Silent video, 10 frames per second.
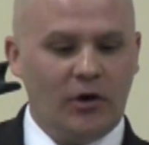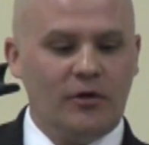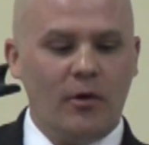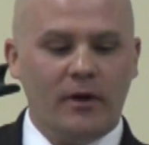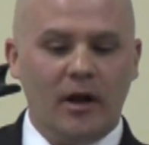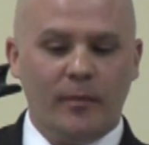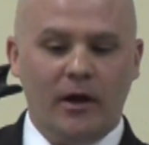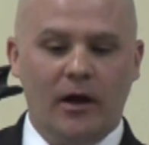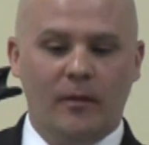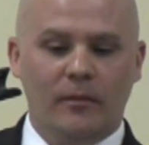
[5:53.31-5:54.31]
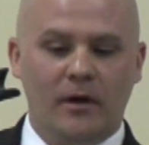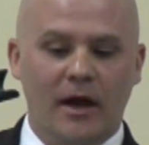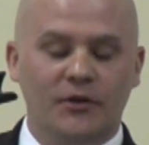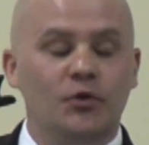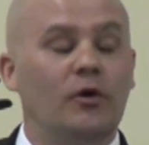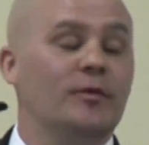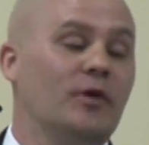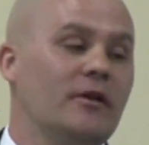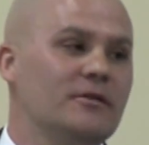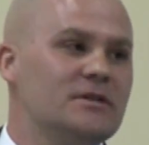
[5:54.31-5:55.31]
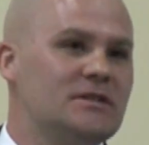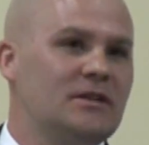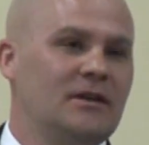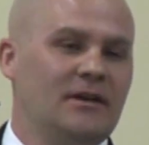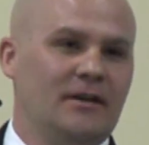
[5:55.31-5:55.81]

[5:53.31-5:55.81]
Growing up, I had 2 older brothers.